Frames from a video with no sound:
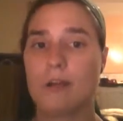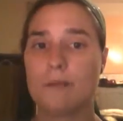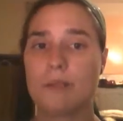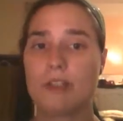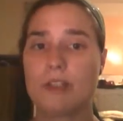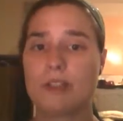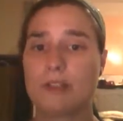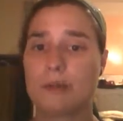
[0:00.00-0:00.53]

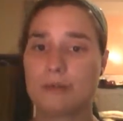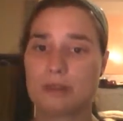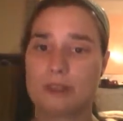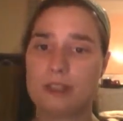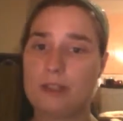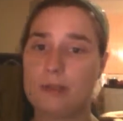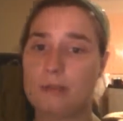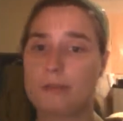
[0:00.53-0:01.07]
because I would
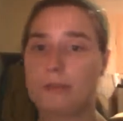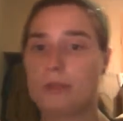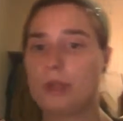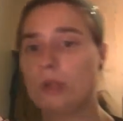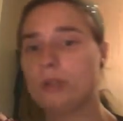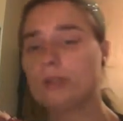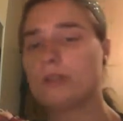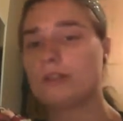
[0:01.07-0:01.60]
stamp
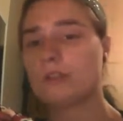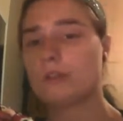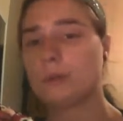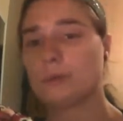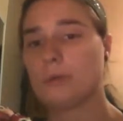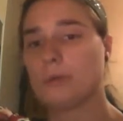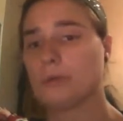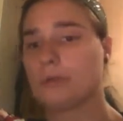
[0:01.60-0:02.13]
all of the
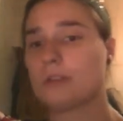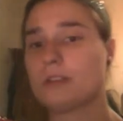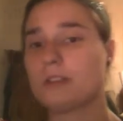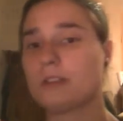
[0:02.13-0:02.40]
gold